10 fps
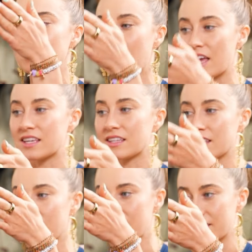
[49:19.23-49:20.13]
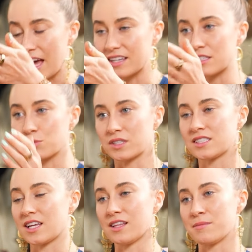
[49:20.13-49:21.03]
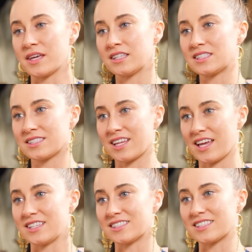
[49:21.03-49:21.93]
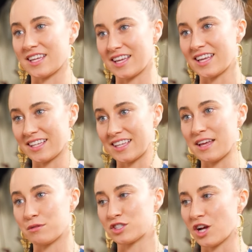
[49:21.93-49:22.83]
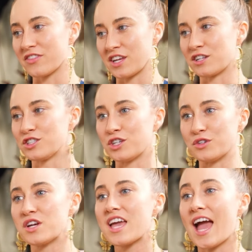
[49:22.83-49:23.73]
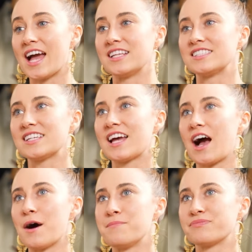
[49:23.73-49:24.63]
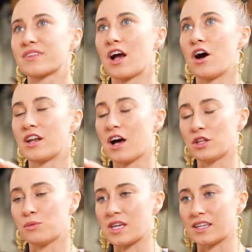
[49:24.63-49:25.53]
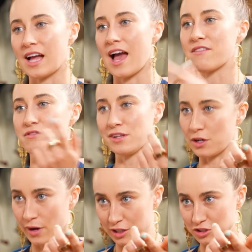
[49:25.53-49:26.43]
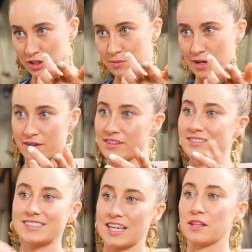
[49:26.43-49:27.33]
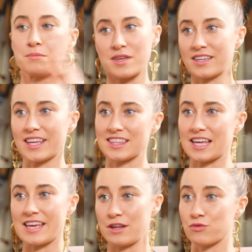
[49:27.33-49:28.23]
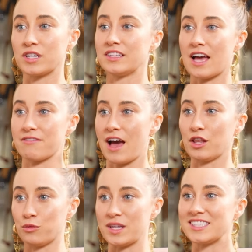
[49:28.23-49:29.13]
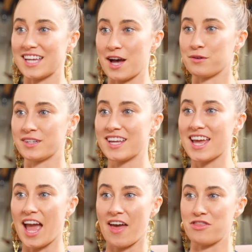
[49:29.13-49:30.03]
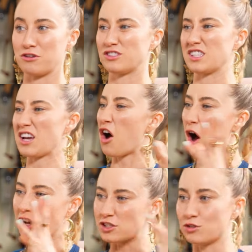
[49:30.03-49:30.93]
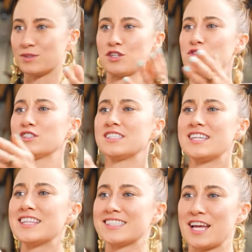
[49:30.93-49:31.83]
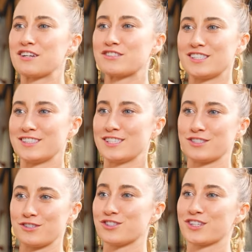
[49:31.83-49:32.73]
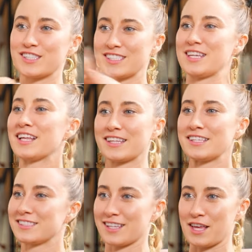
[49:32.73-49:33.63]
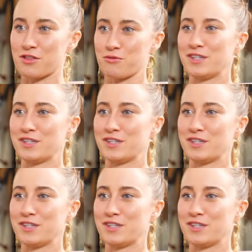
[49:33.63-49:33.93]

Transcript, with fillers: like that is what Salem is. Is it, it was shot there too. And Um, on Halloween, I have a video actually about Salem being like that in real life Halloween town. And there's the costumes and you'll see the Sanderson Sisters. You're going to see at least like